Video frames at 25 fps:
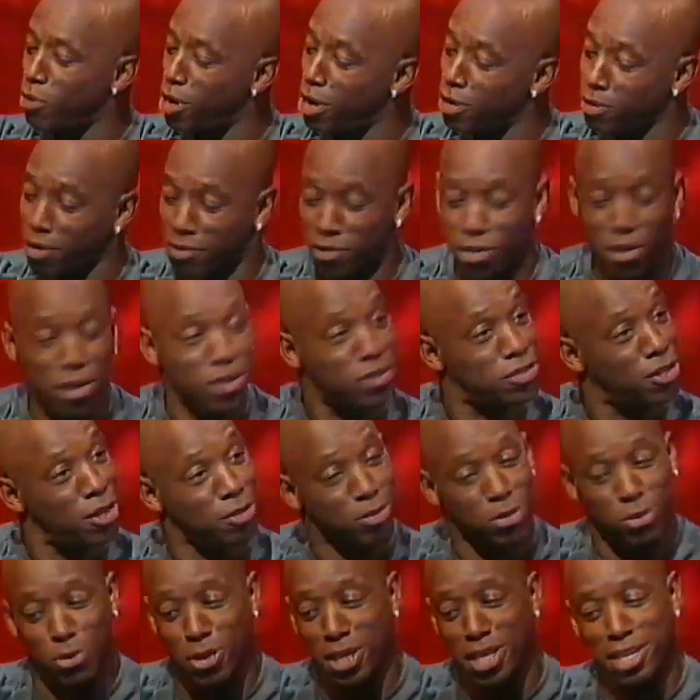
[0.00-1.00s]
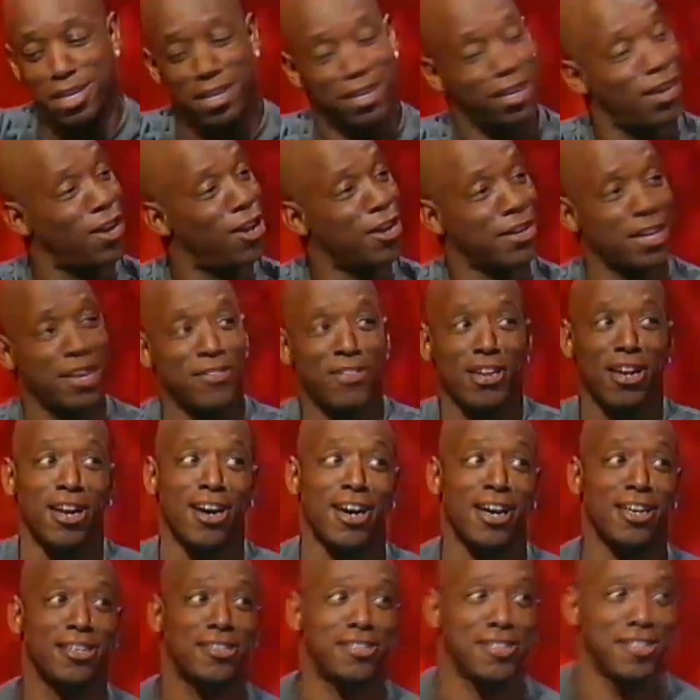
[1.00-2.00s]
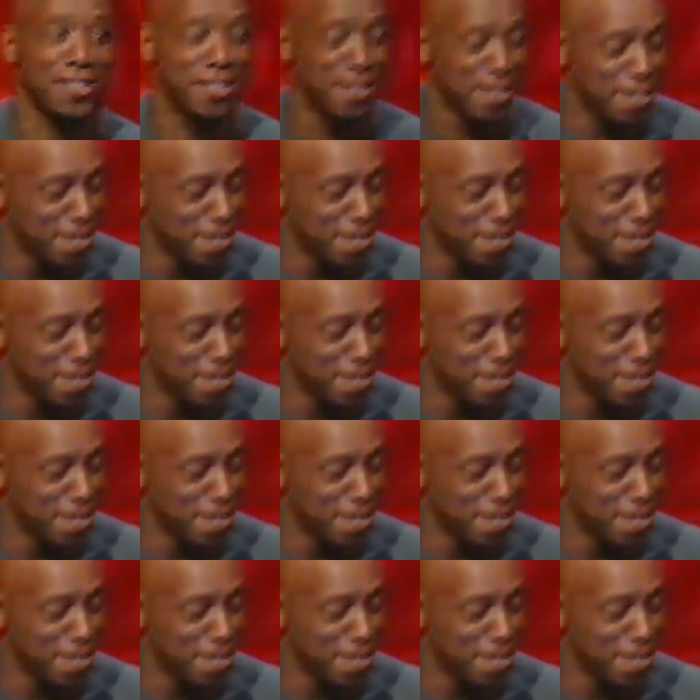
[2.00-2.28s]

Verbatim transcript: say, well, I've got to stop, sweetie. The clock never lies. um,